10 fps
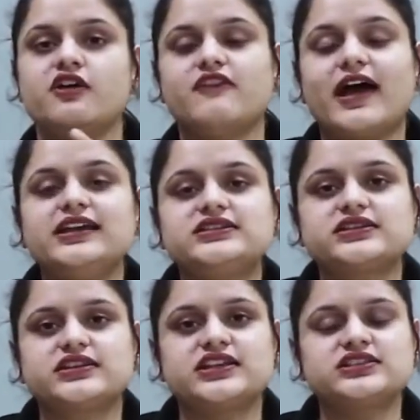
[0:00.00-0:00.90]
fight
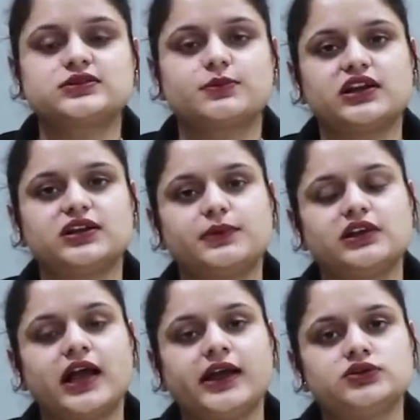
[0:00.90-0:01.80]
against
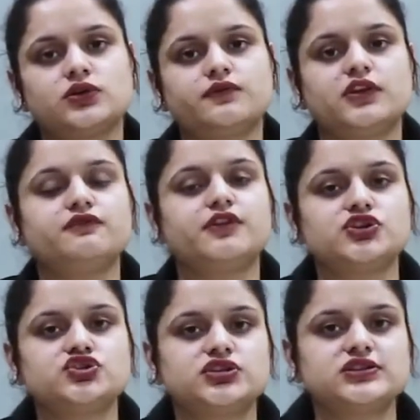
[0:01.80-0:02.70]
multiple kind of
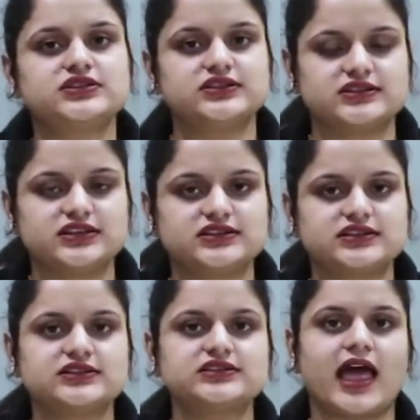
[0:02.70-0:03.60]
infectious
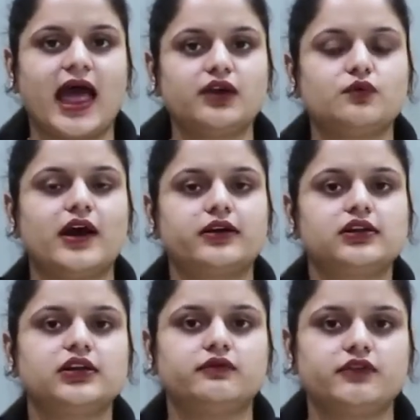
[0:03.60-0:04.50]
diseases and
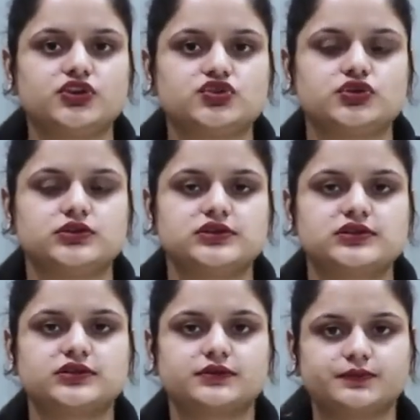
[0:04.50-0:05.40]
viral
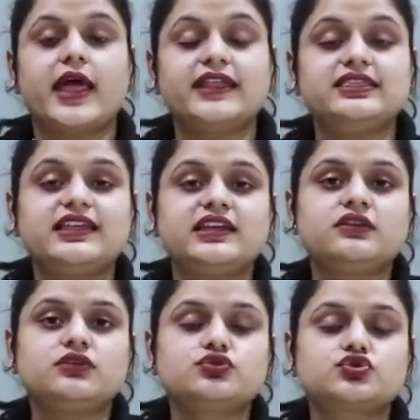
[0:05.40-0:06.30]
infections. And
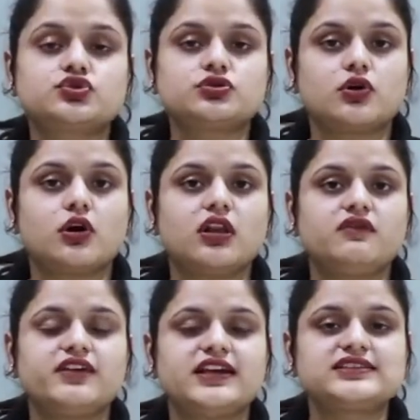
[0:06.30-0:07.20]
then you should
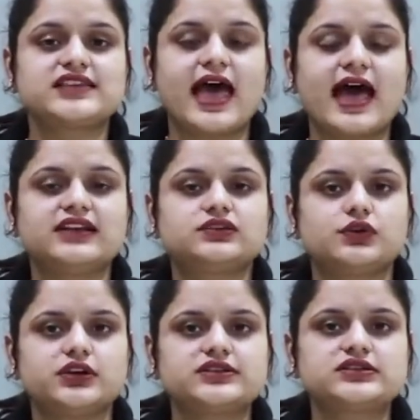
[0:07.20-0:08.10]
always add
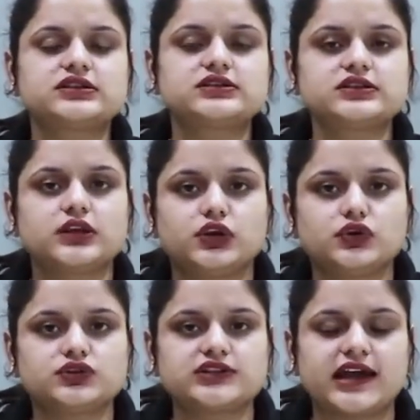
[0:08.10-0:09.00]
oysters in
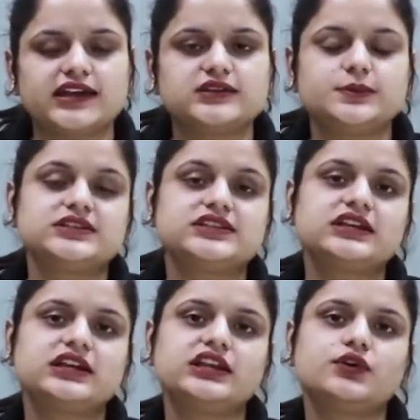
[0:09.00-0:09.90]
your diet.
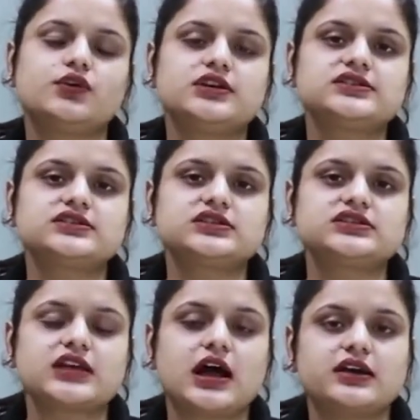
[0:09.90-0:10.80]
Basically,
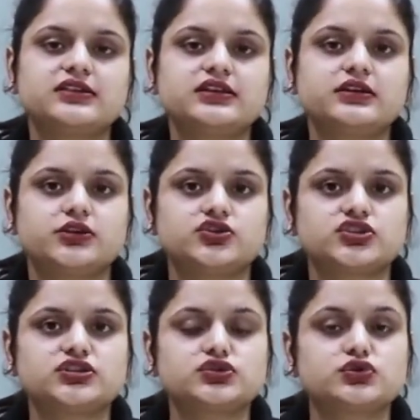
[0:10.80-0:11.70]
oysters are the
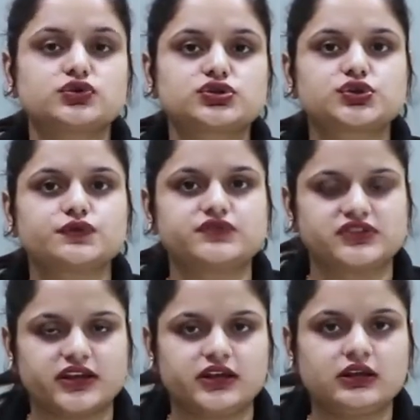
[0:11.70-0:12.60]
richest source of
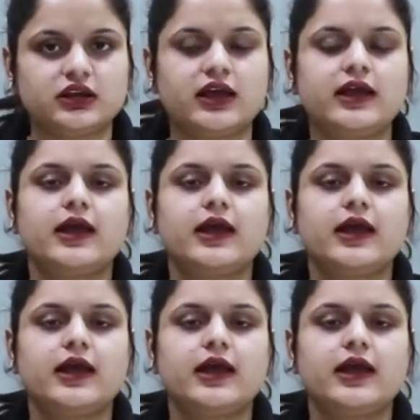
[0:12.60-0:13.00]
zinc.